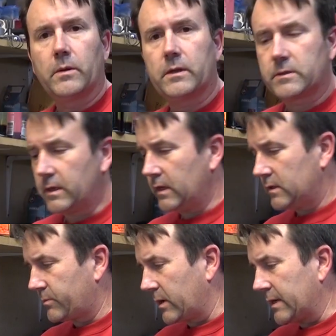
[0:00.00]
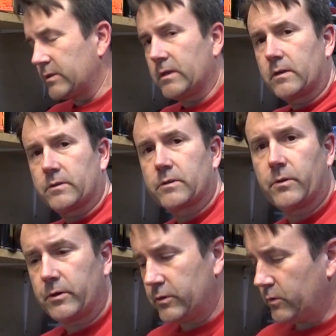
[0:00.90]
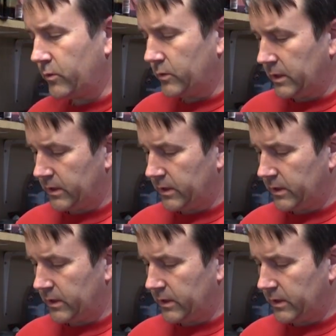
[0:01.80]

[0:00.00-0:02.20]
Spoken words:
Well, today's project is going to